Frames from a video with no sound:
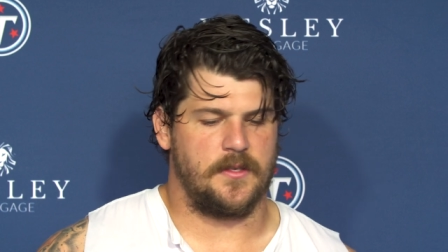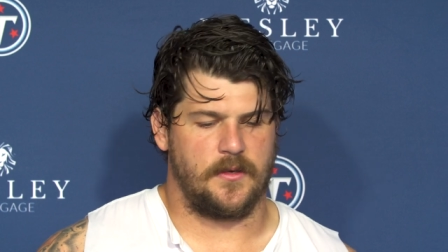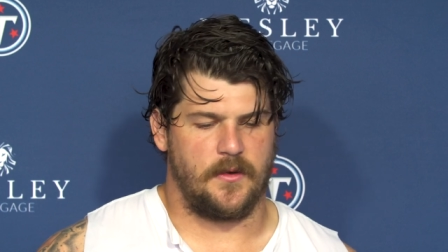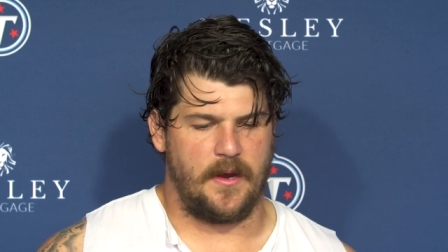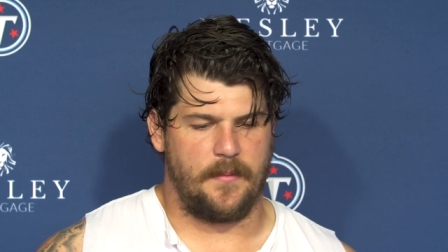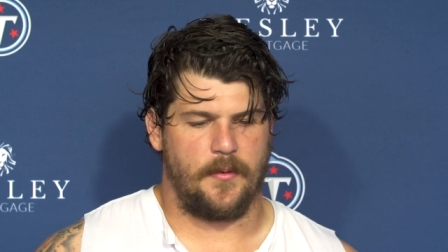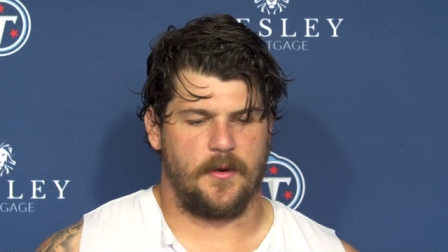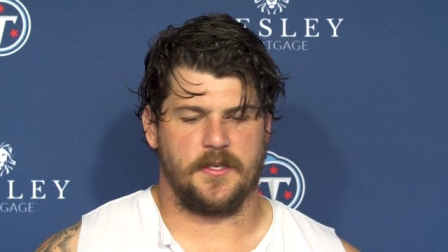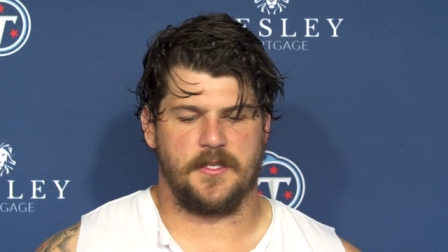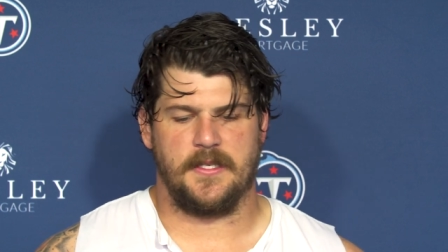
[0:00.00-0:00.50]
with
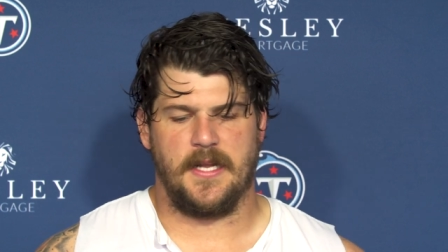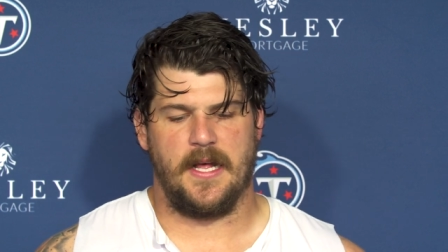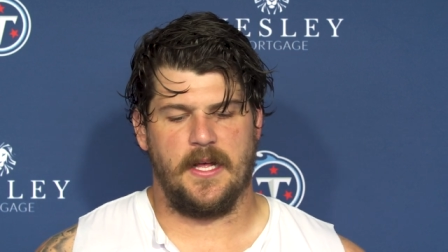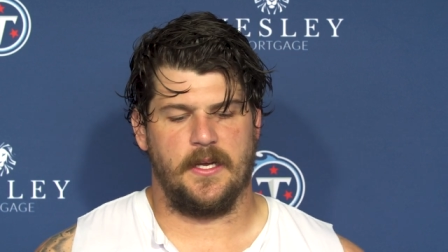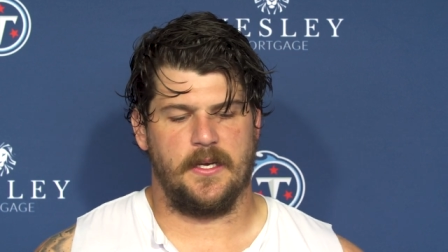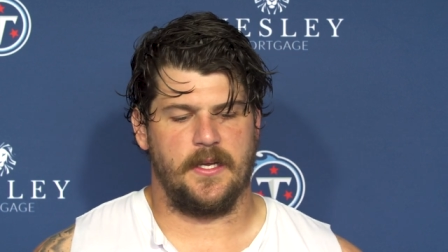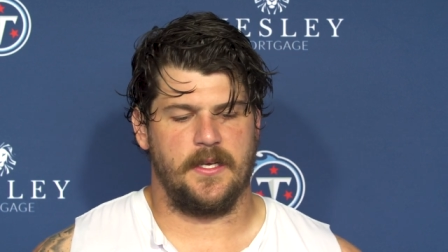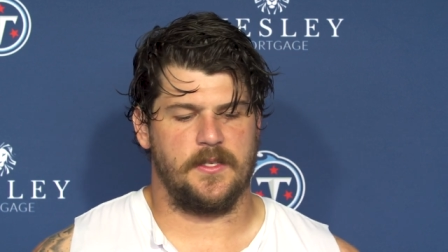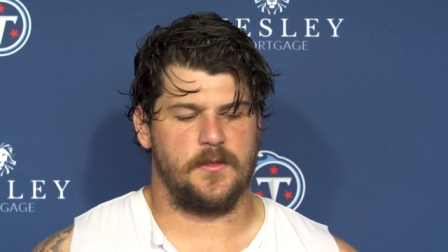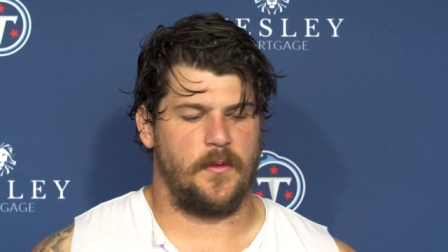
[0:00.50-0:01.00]
great
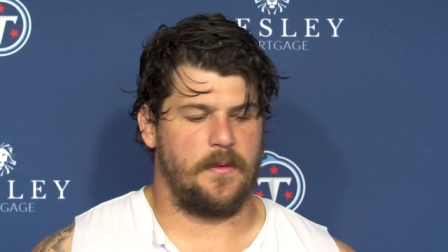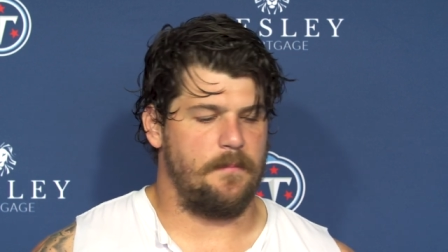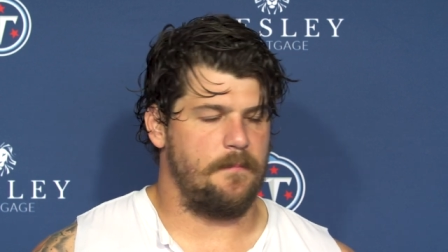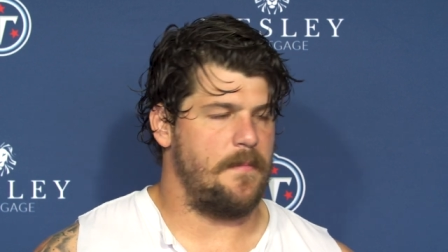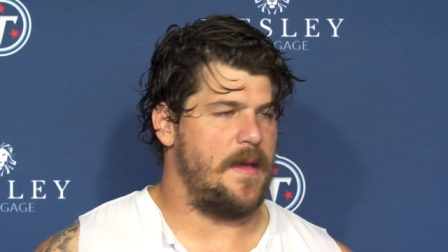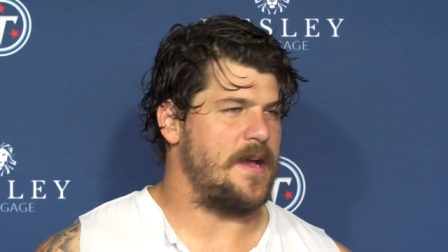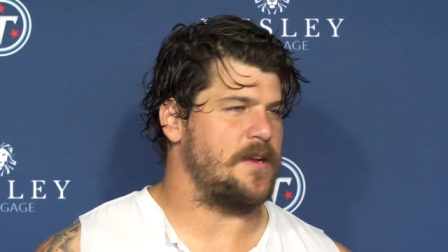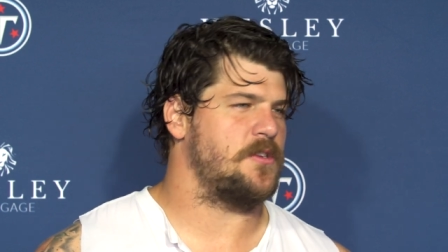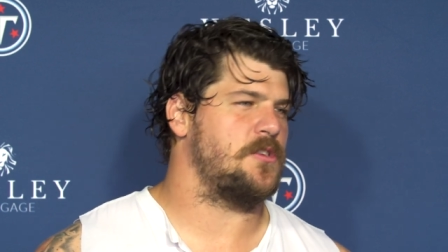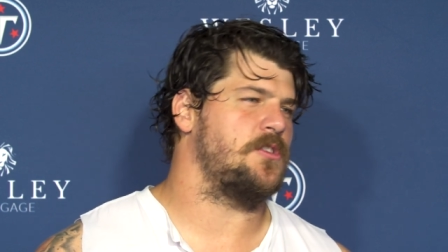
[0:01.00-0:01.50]
personalities. We
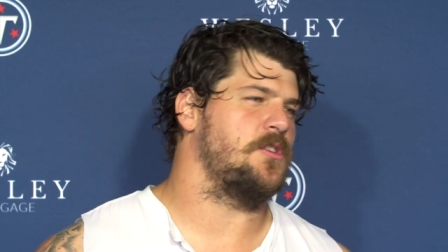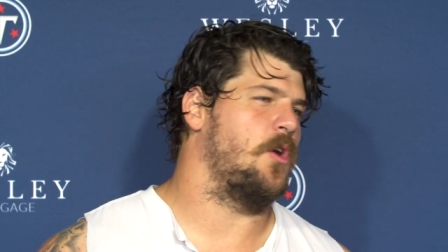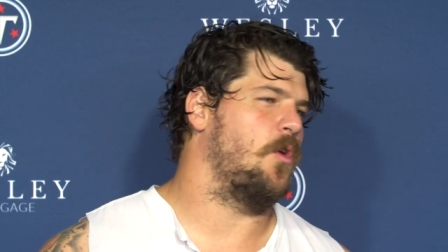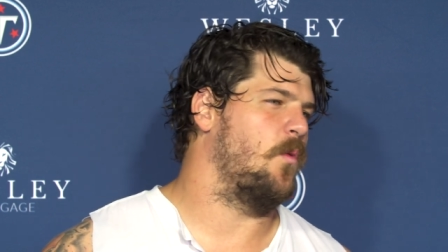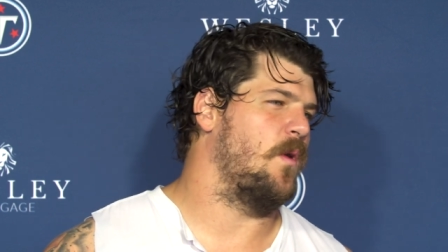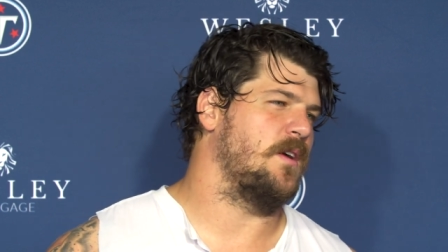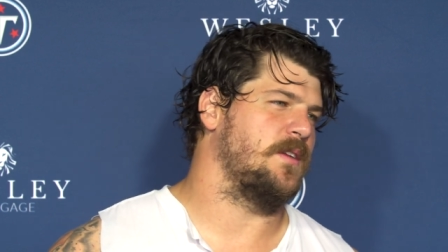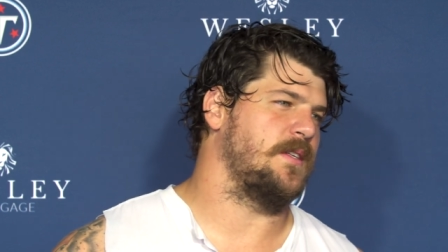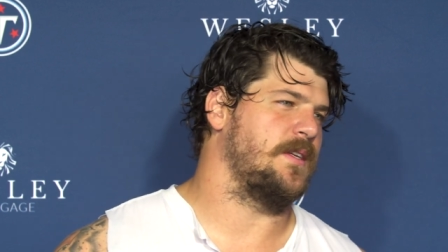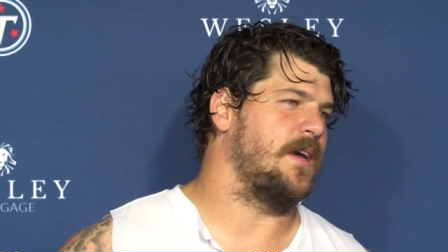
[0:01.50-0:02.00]
mesh so
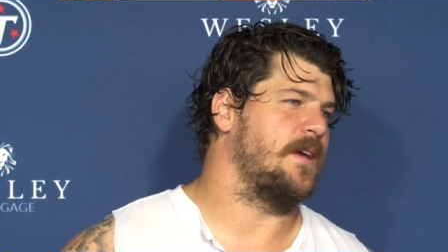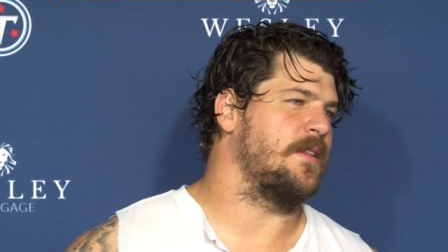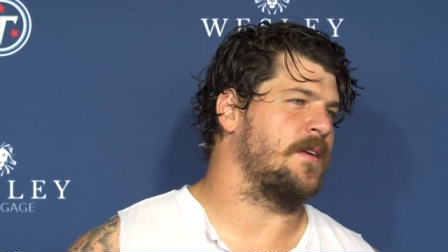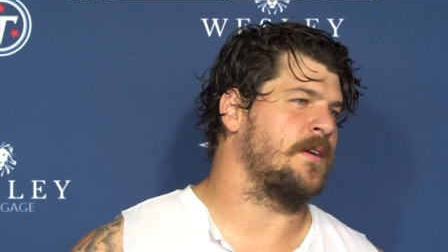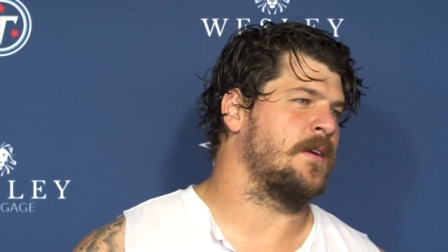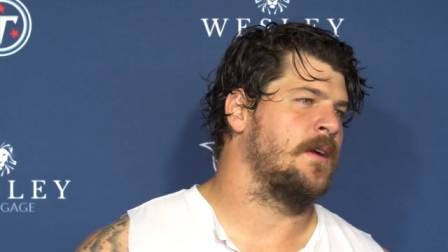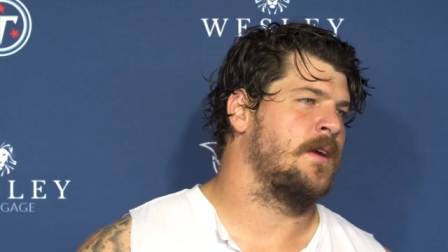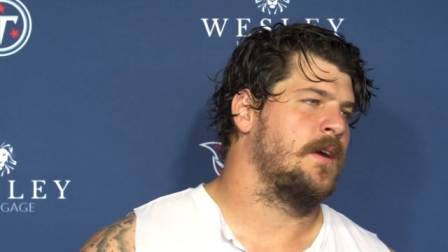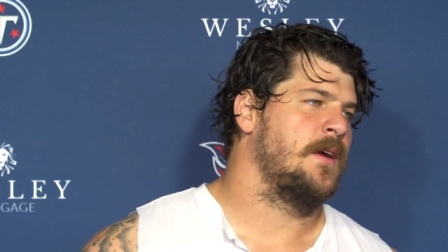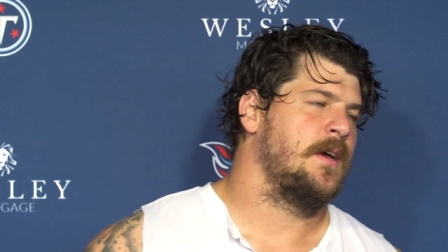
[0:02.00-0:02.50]
well together.